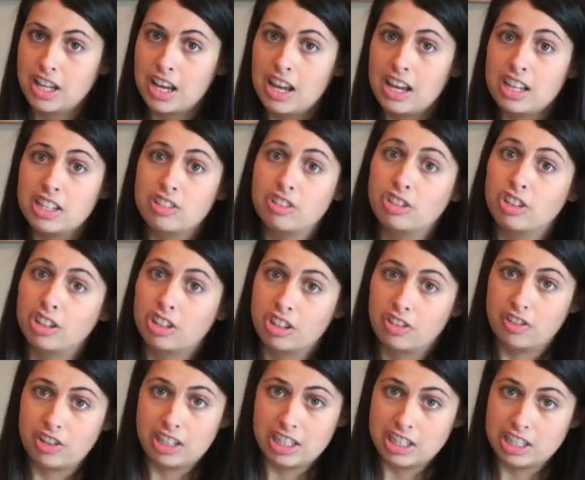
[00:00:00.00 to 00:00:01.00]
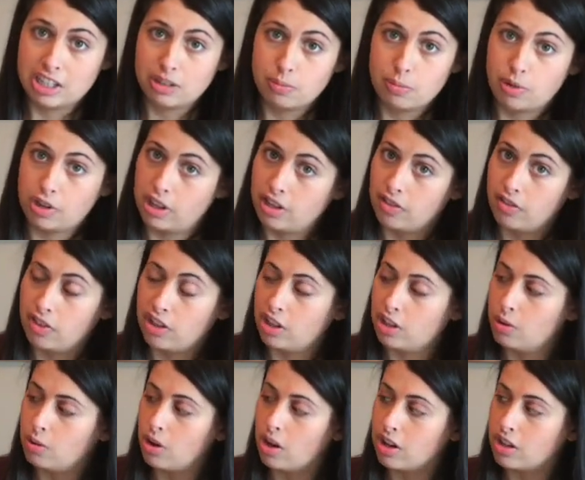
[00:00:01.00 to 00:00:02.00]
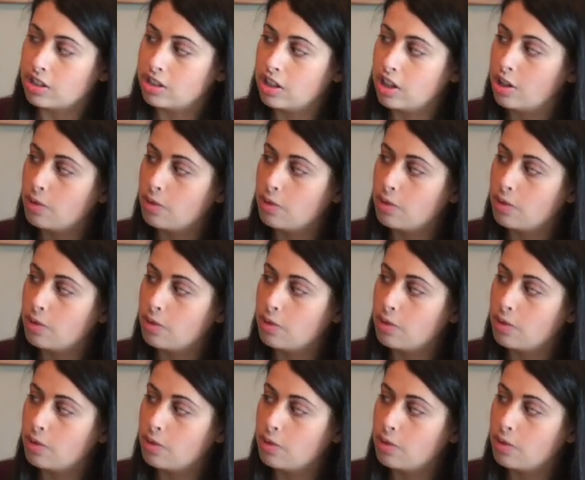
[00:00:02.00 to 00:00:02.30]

It's really good for teaching point of view also,